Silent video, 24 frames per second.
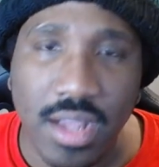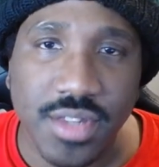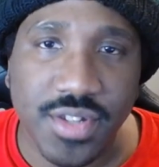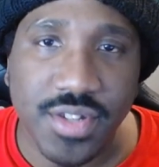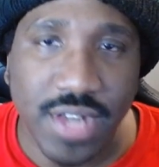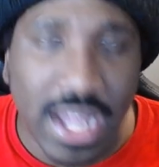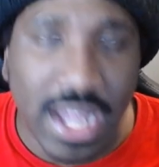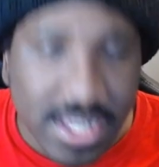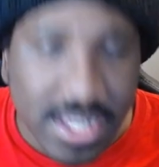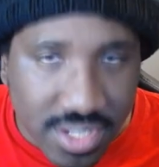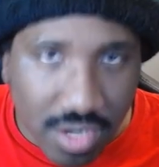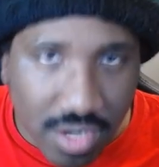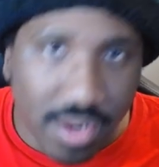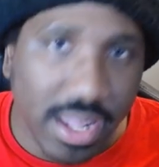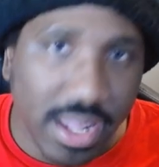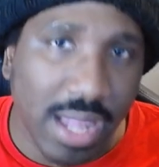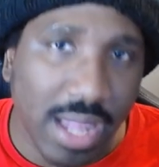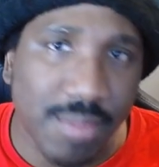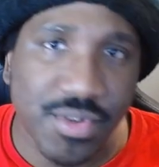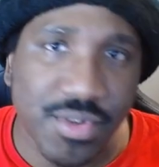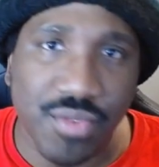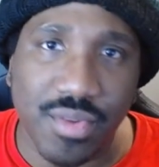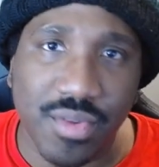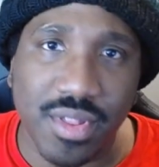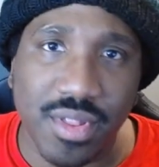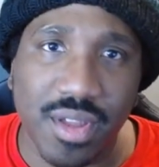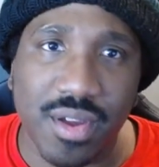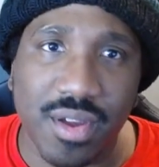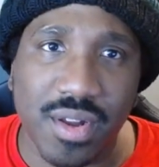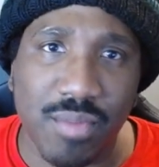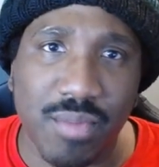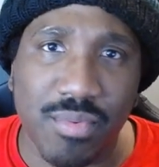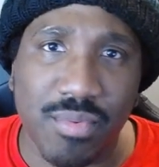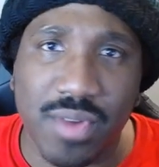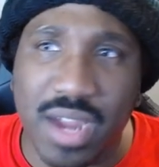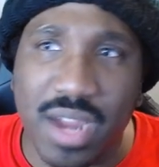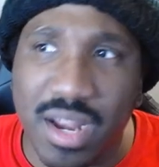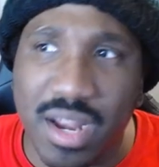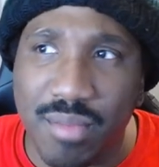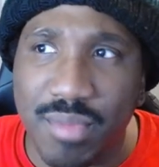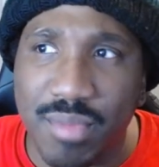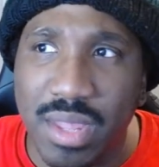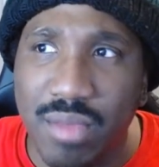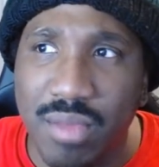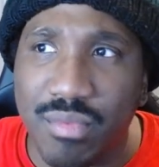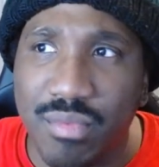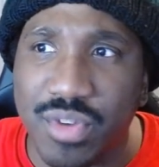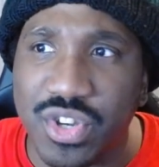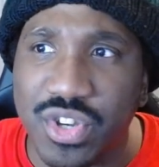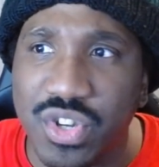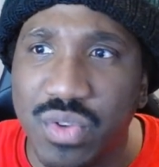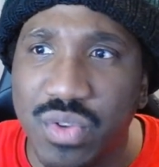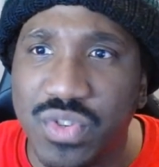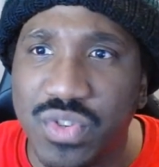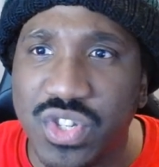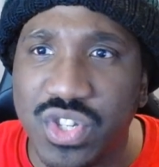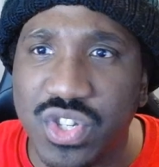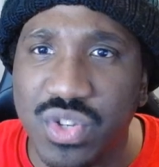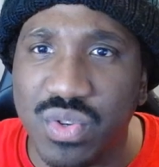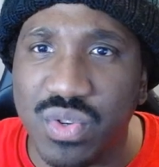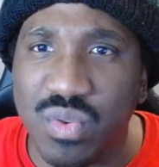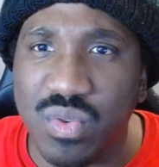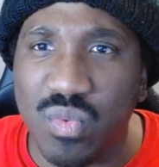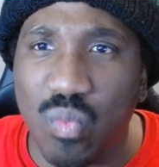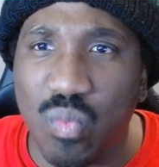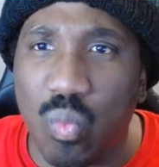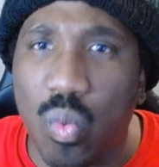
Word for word: So NASCAR games are really going to kind of be reduced to